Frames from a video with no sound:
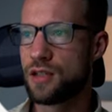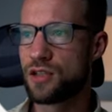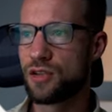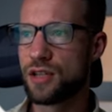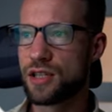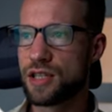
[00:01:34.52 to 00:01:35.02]

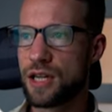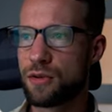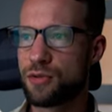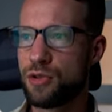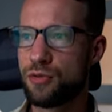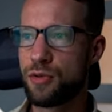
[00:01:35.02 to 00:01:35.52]
So there's
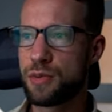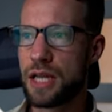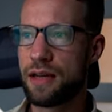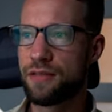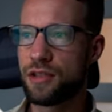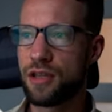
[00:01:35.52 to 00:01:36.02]
now two groups
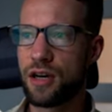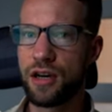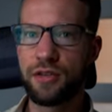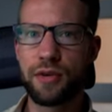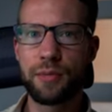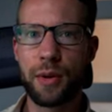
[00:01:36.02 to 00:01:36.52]
left,
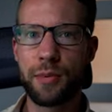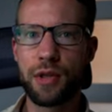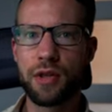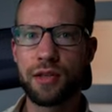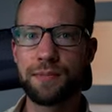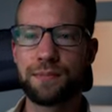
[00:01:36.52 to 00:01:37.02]
other and
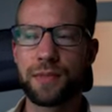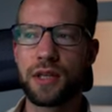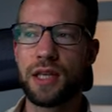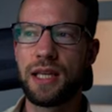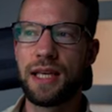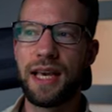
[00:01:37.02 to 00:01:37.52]
popular,
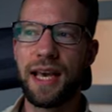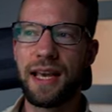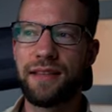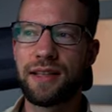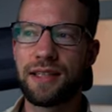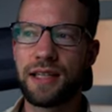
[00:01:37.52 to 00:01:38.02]

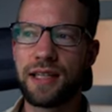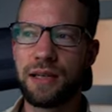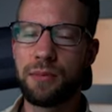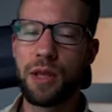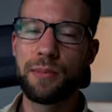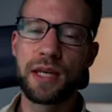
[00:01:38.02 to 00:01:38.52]
and the
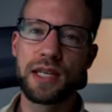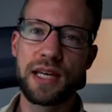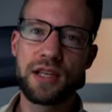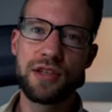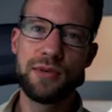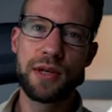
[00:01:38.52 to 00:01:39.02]
table object
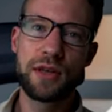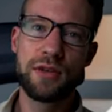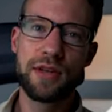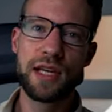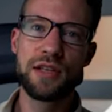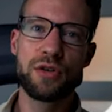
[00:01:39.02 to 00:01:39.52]
next to it
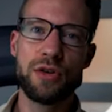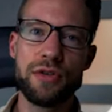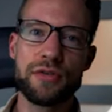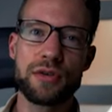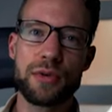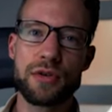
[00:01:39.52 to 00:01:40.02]
contains all
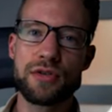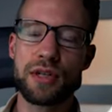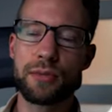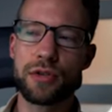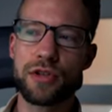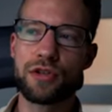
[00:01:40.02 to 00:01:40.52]
of the rows
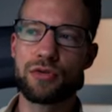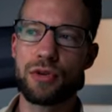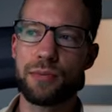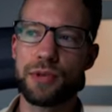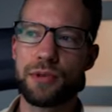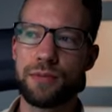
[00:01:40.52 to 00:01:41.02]
that were just
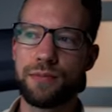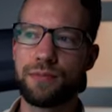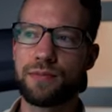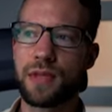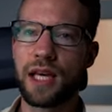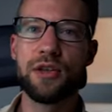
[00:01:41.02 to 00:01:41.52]
grouped.
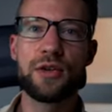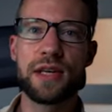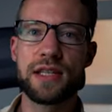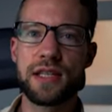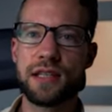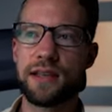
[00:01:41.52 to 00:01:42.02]
And you
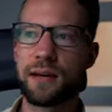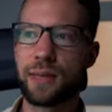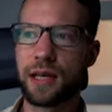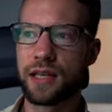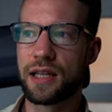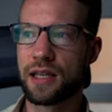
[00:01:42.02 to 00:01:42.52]
can see that
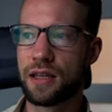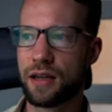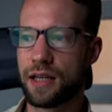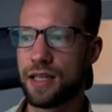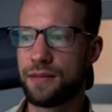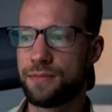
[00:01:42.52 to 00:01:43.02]
by clicking
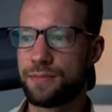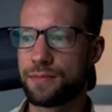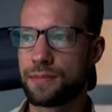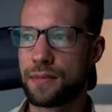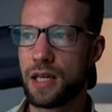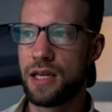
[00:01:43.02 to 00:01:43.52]
on it.
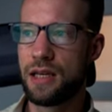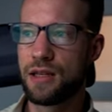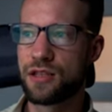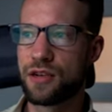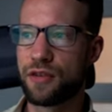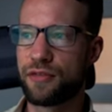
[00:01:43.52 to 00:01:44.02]

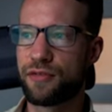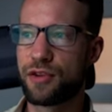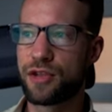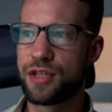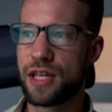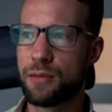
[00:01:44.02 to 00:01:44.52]
So the
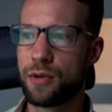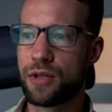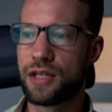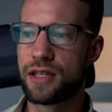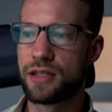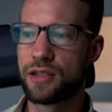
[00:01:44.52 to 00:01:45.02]
first table
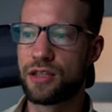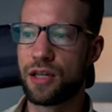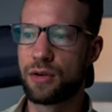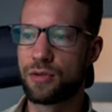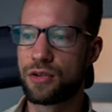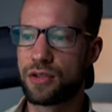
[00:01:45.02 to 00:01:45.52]
here
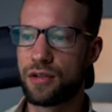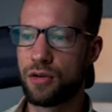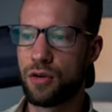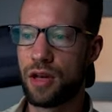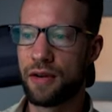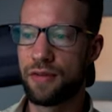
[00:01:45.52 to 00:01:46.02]
shows
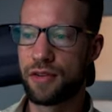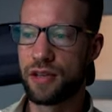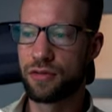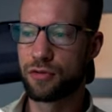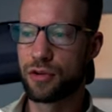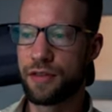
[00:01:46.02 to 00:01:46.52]

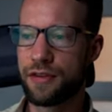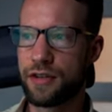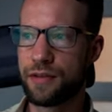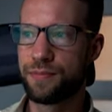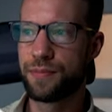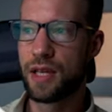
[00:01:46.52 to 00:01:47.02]
everything for
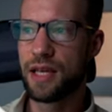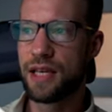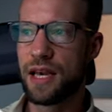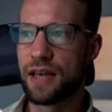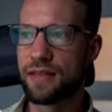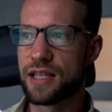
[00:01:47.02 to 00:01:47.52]
other,
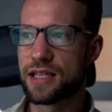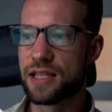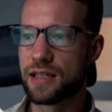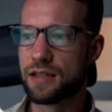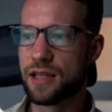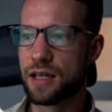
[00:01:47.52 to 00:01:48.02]
and that
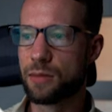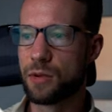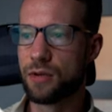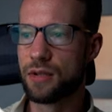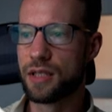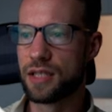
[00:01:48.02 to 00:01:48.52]
second
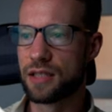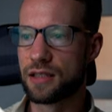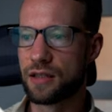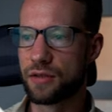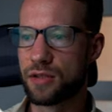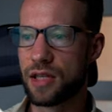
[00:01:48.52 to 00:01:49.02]
table
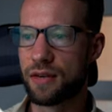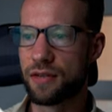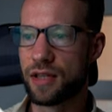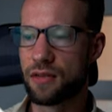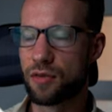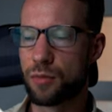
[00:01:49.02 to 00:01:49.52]
includes
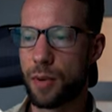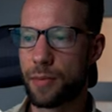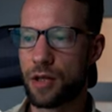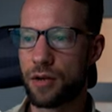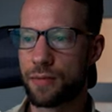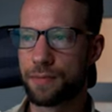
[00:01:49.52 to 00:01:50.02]
everything for
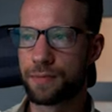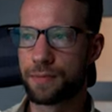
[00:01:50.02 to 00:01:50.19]
popular.